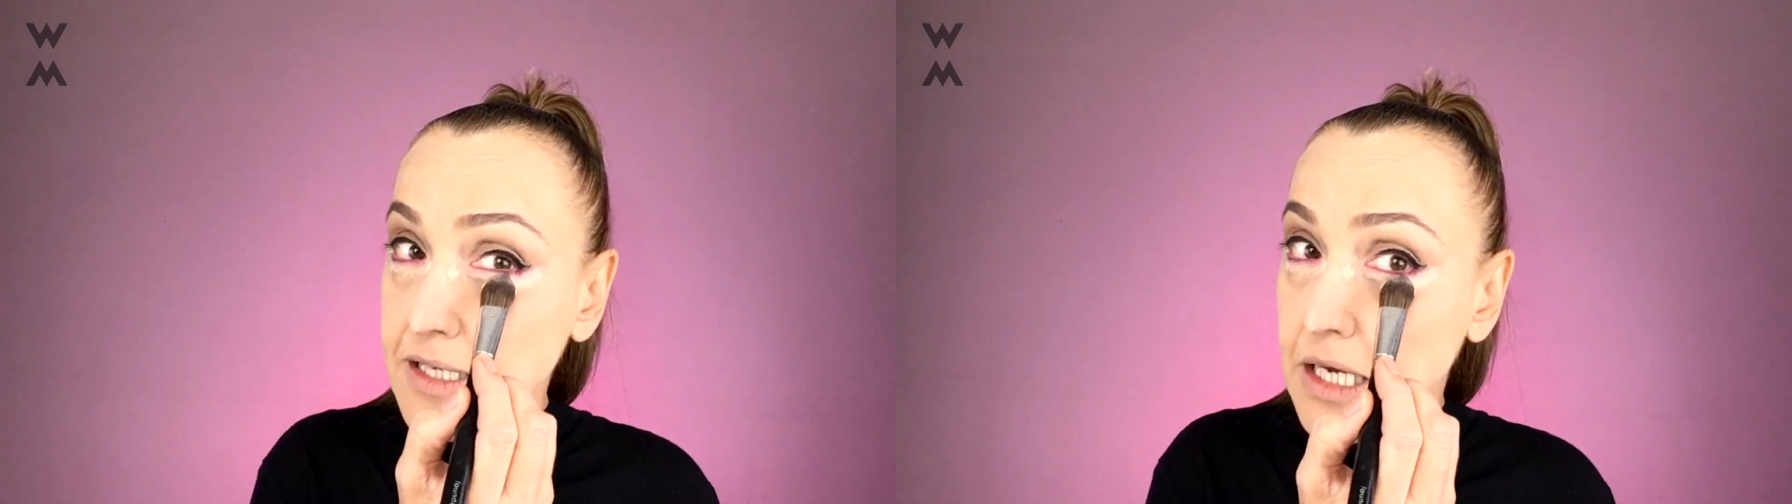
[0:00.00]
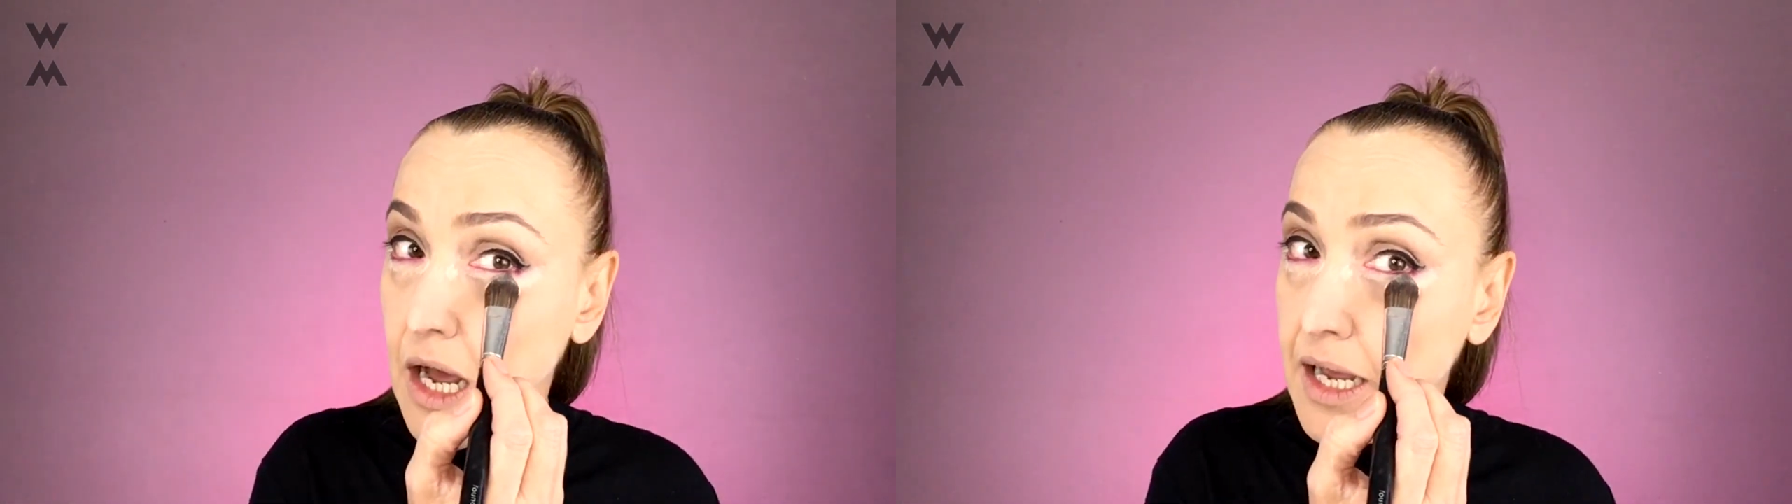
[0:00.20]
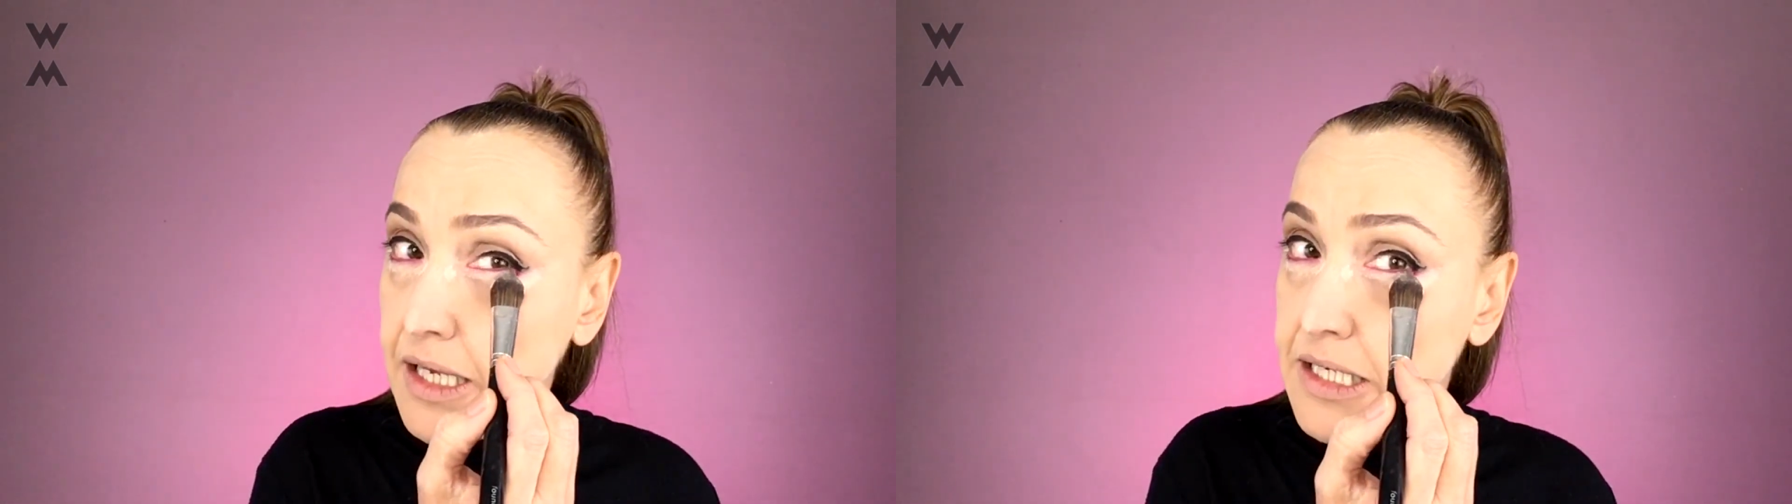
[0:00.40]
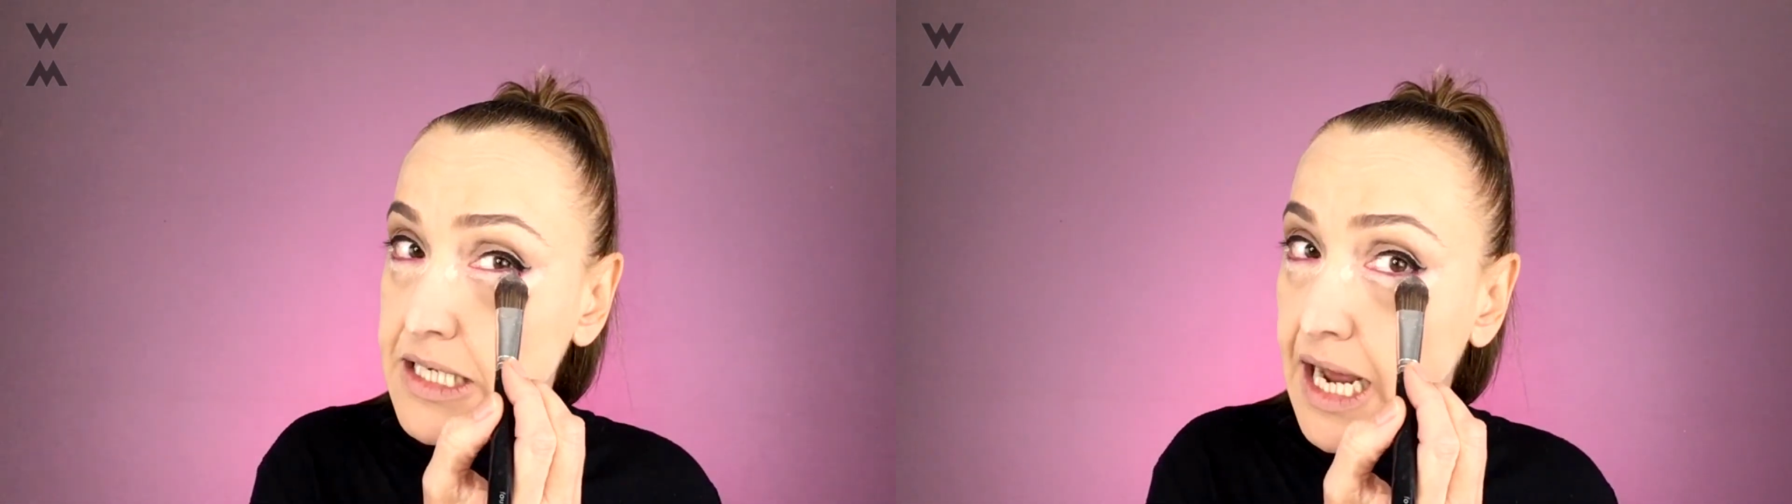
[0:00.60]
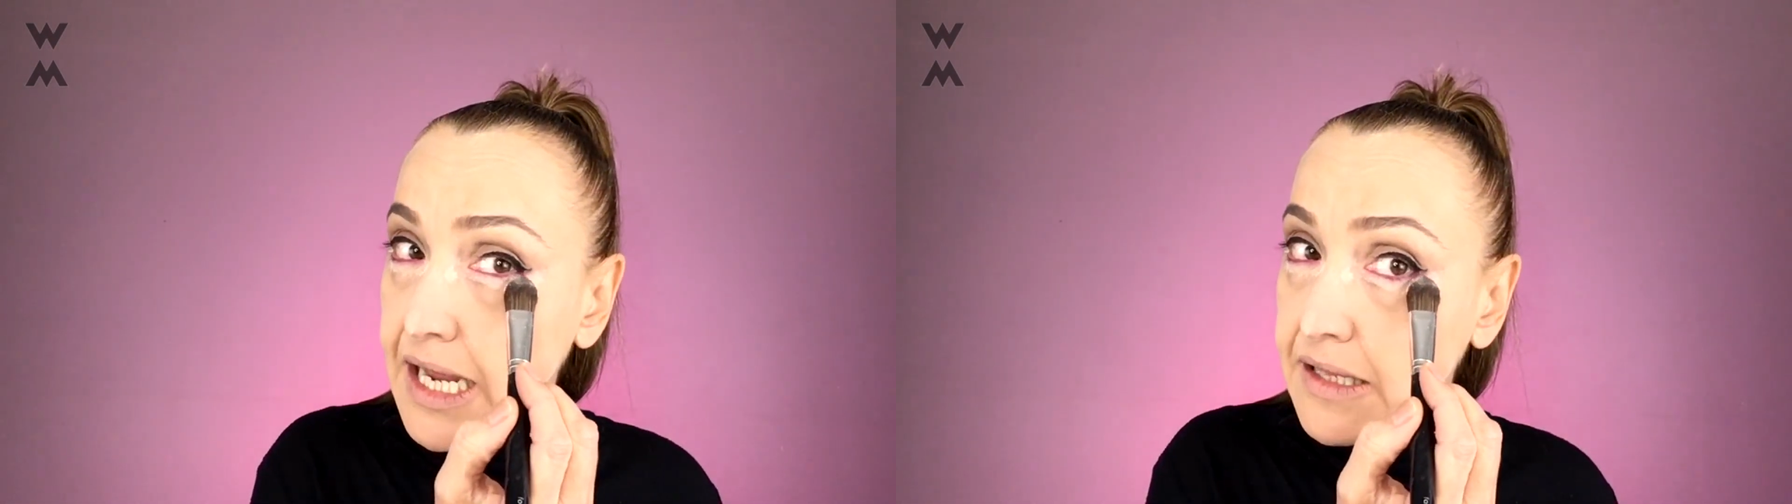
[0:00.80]
so I can
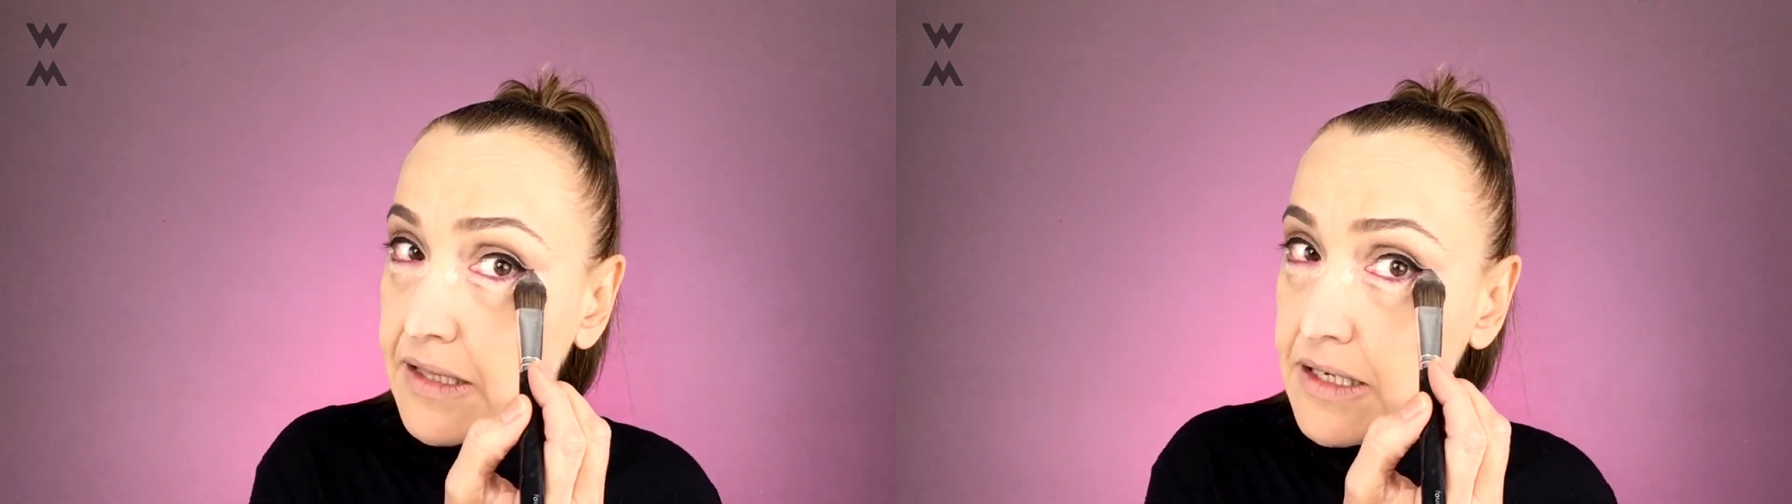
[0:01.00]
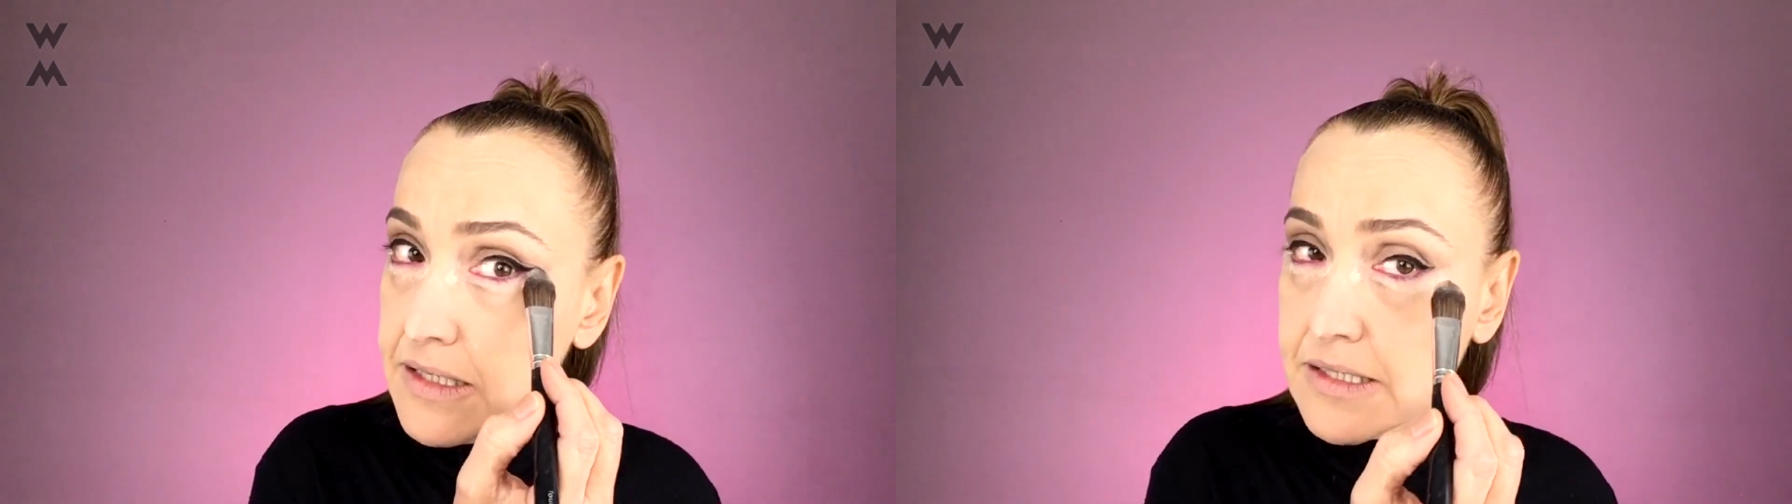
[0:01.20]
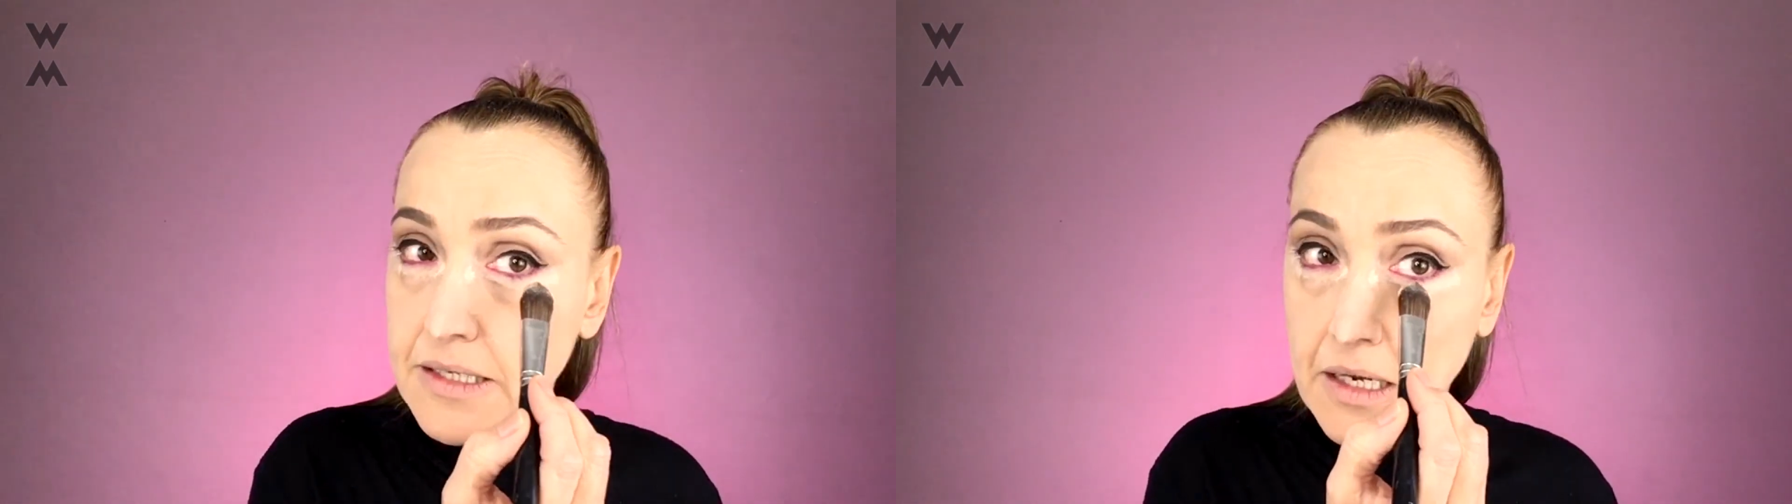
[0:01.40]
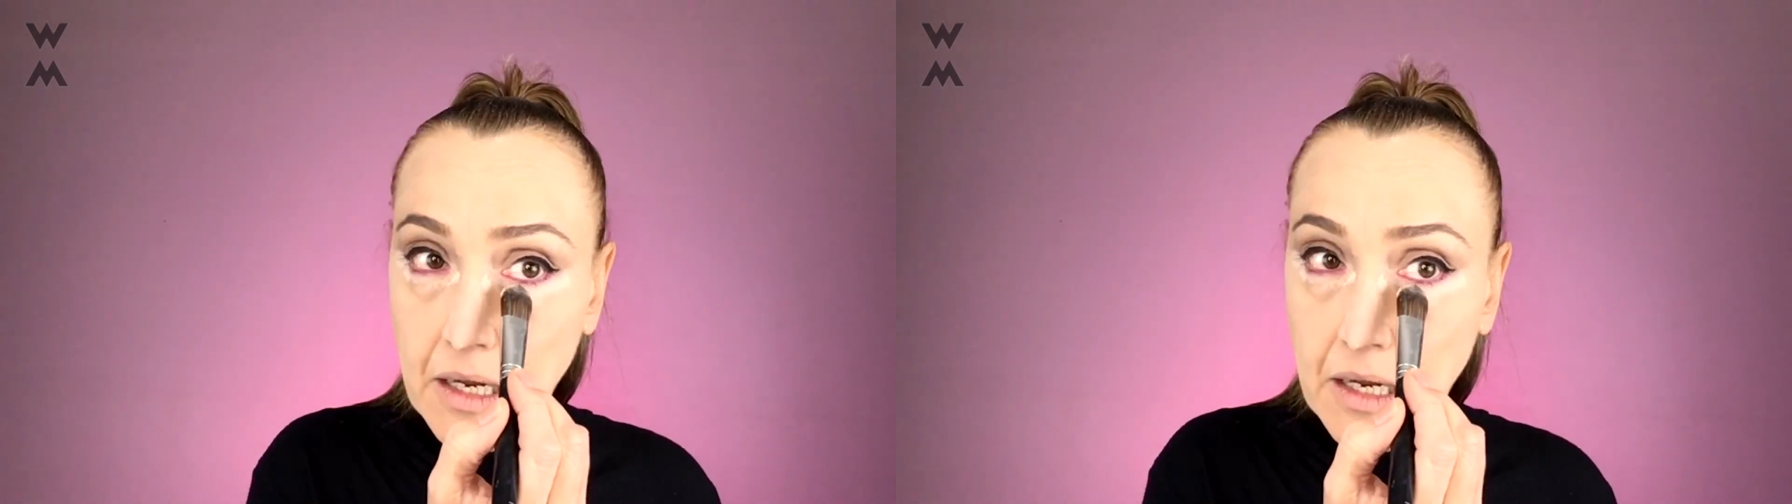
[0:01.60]
take this